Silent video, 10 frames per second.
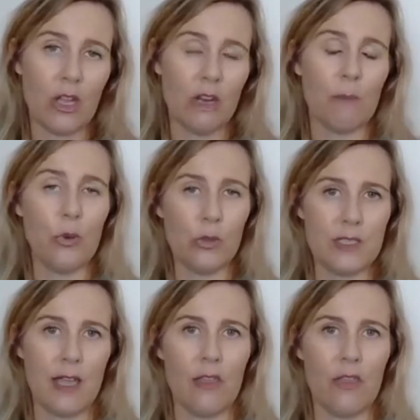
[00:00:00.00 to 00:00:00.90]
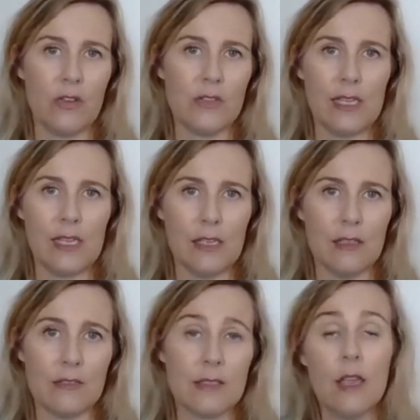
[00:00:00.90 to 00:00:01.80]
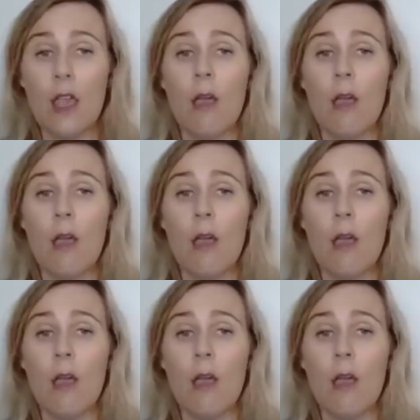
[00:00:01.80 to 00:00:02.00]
that we're going to put down those ears,